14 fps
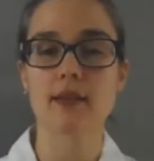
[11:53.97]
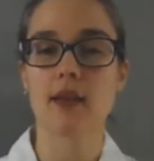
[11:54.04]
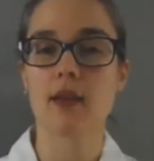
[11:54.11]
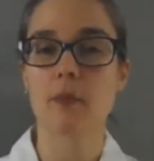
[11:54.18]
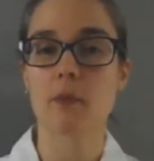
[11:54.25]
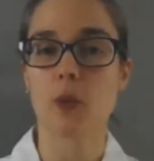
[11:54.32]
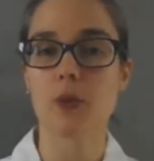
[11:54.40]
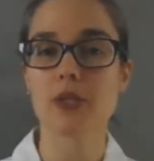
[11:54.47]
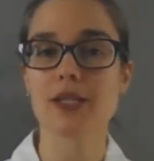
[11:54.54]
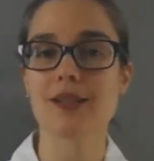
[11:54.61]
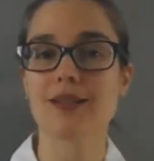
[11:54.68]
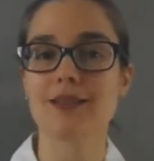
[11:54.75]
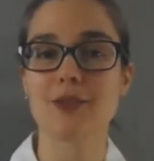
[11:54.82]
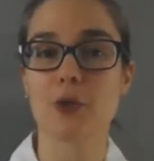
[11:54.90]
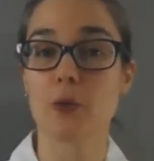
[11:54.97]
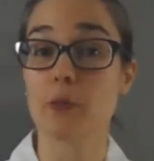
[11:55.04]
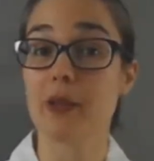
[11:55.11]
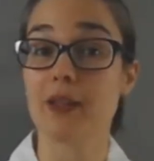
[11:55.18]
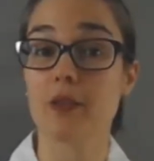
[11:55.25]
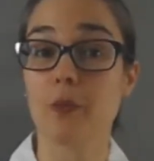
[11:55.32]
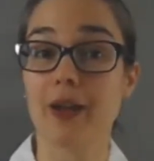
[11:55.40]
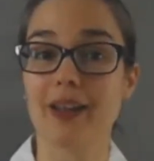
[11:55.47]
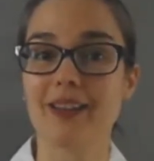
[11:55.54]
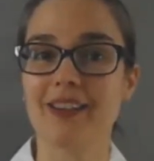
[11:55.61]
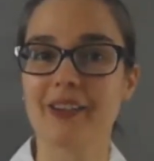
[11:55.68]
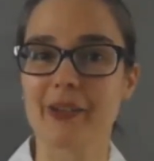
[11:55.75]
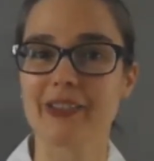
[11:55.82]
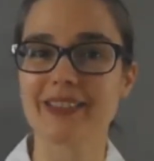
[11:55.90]
tag, porcelain could be the way to
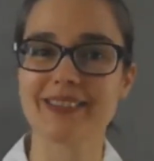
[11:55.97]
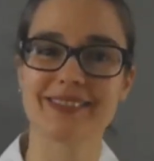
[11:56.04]
go.